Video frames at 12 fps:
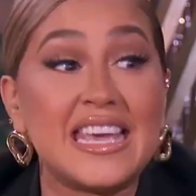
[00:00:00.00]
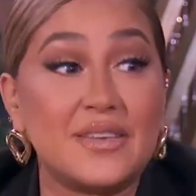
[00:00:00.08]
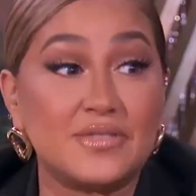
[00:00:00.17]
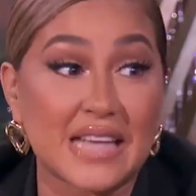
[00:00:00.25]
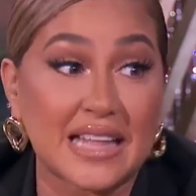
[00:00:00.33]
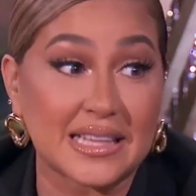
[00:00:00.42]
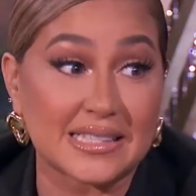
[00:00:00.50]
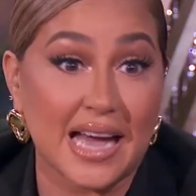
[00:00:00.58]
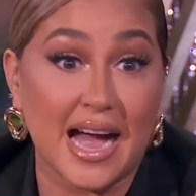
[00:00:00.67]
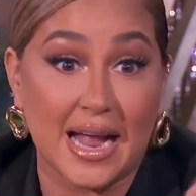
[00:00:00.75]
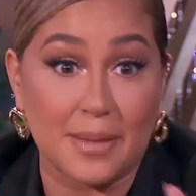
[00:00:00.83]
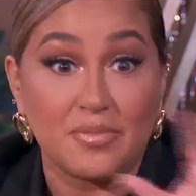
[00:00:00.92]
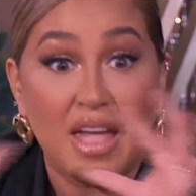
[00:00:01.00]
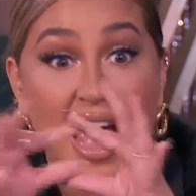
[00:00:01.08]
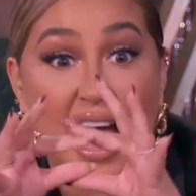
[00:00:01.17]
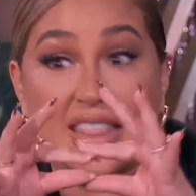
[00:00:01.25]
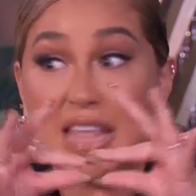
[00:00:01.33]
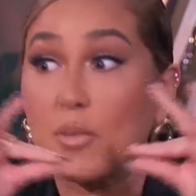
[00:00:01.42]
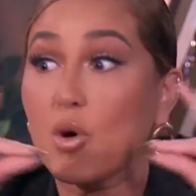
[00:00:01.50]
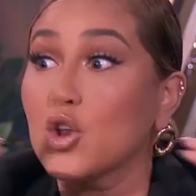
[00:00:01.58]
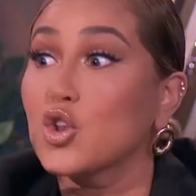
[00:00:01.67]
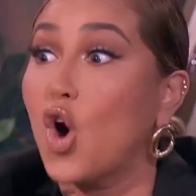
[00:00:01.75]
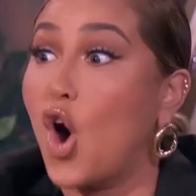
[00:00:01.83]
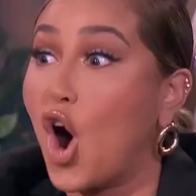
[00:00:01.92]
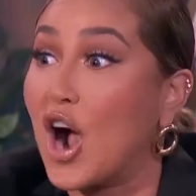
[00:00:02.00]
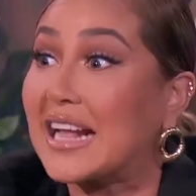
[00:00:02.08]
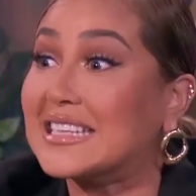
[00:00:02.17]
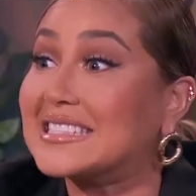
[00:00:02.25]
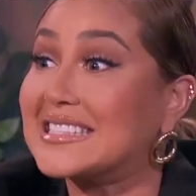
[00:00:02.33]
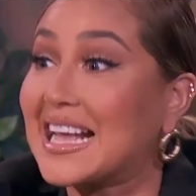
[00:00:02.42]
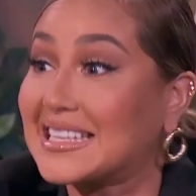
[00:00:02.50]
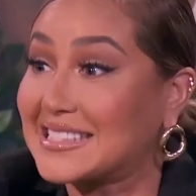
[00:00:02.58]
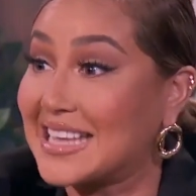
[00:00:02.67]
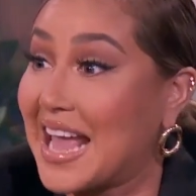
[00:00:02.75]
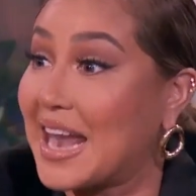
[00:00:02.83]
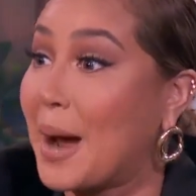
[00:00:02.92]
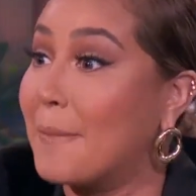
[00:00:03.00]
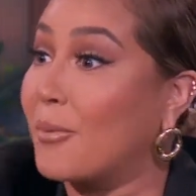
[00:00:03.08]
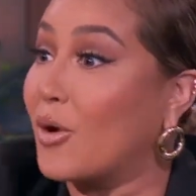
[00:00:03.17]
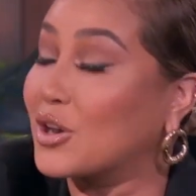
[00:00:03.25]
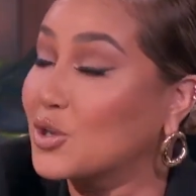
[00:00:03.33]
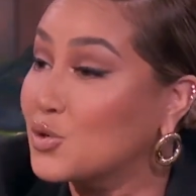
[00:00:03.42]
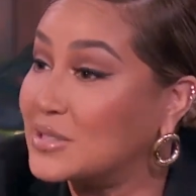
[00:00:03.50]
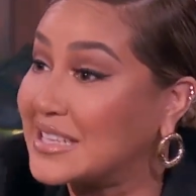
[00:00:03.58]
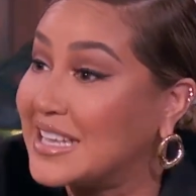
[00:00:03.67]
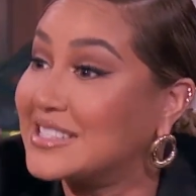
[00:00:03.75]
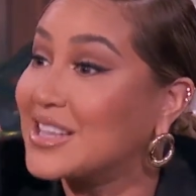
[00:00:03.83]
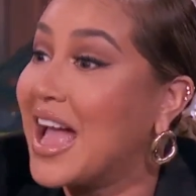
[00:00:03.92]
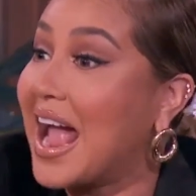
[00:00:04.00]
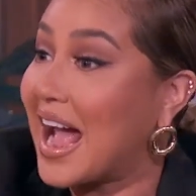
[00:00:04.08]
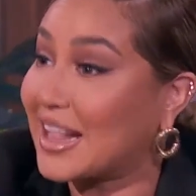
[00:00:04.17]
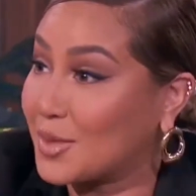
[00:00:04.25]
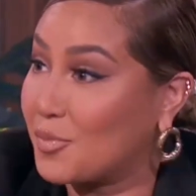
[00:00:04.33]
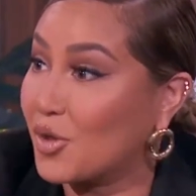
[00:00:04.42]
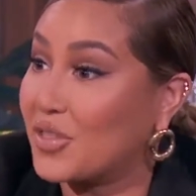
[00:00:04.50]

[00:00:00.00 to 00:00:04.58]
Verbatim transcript: Eves at the time. And they were long and sexy. And I bought loosies at the